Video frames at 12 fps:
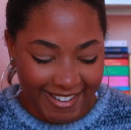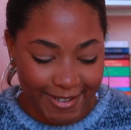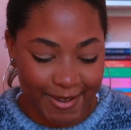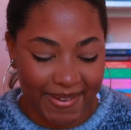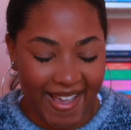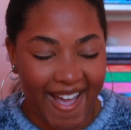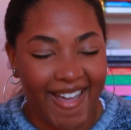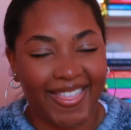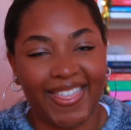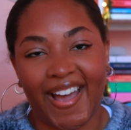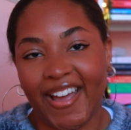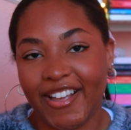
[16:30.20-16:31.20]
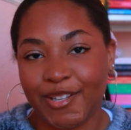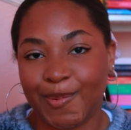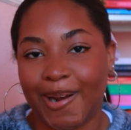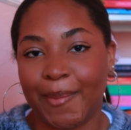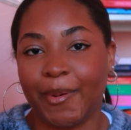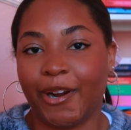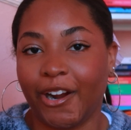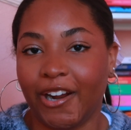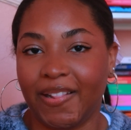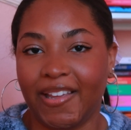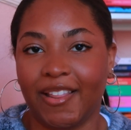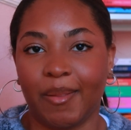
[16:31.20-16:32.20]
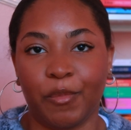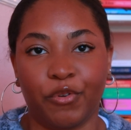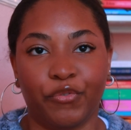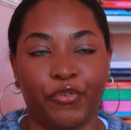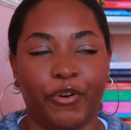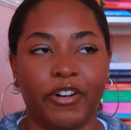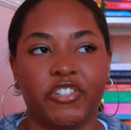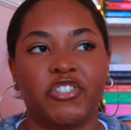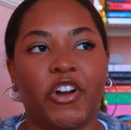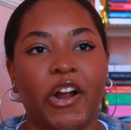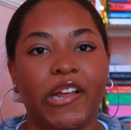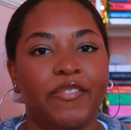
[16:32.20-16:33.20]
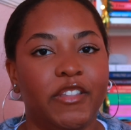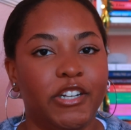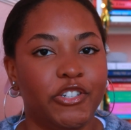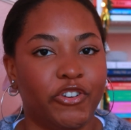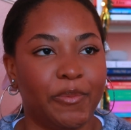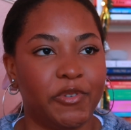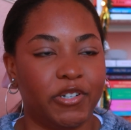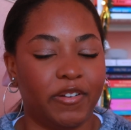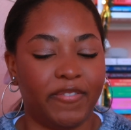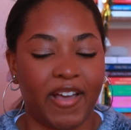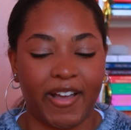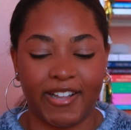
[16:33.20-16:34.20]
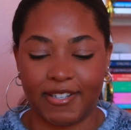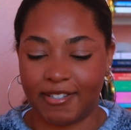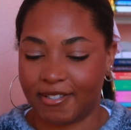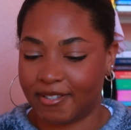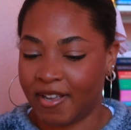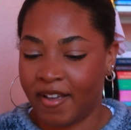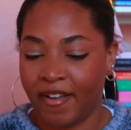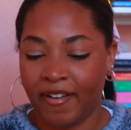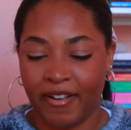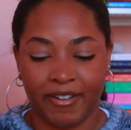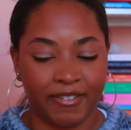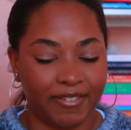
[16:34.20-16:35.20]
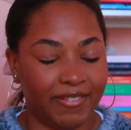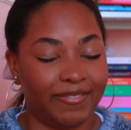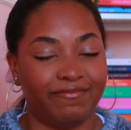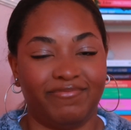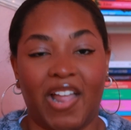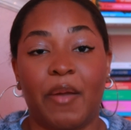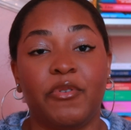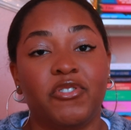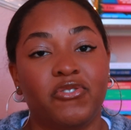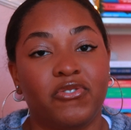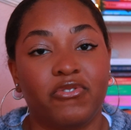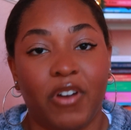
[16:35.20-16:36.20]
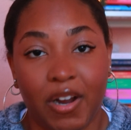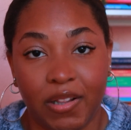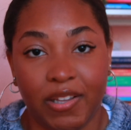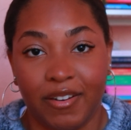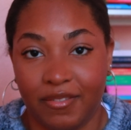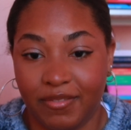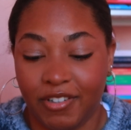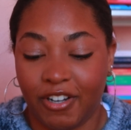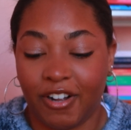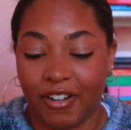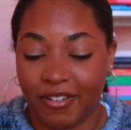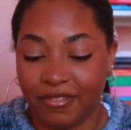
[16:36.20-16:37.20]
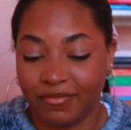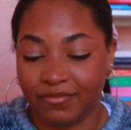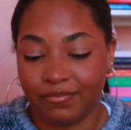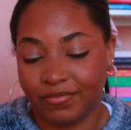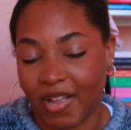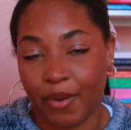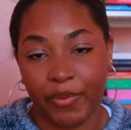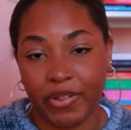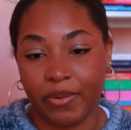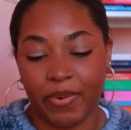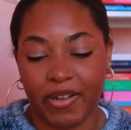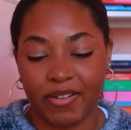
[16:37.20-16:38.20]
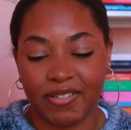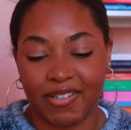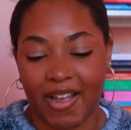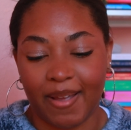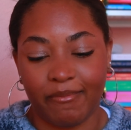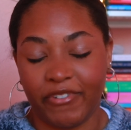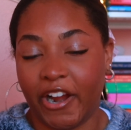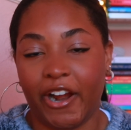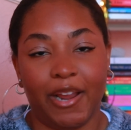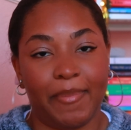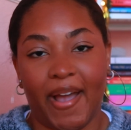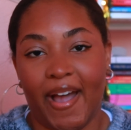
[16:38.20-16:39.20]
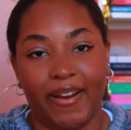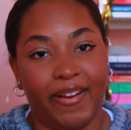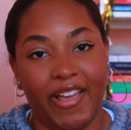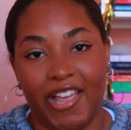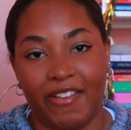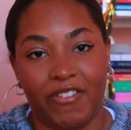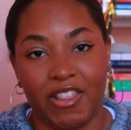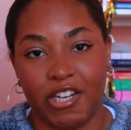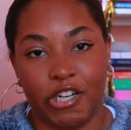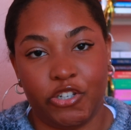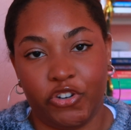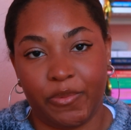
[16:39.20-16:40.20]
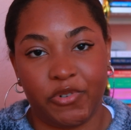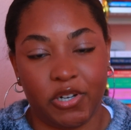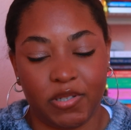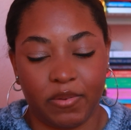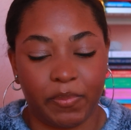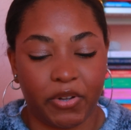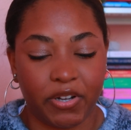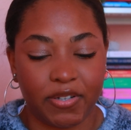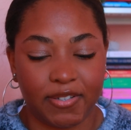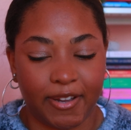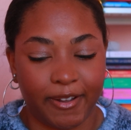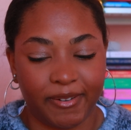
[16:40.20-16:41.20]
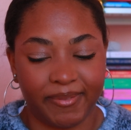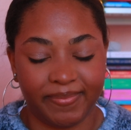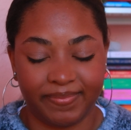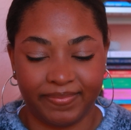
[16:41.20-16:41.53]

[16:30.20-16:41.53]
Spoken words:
So yeah, that is what I'm currently in the mood for. Sorry if the description of that is, I was struggling, y'all. I really was. I'm very bad at giving the descriptions of books, so